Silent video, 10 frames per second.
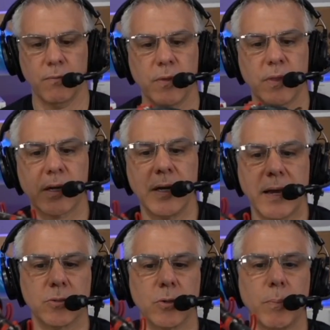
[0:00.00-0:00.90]

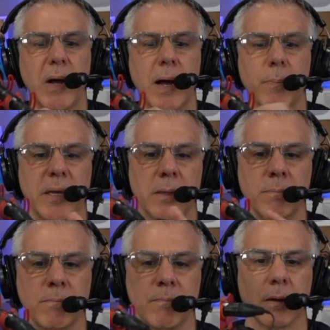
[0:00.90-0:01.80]
connector to pop
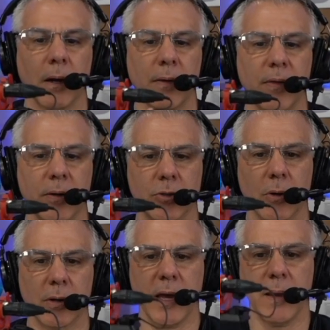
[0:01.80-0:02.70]
in. And there's our
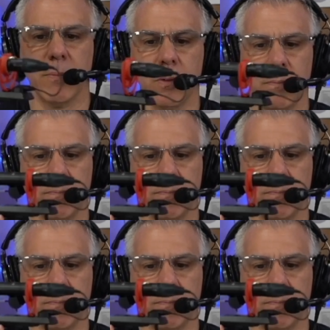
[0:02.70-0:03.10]
cable,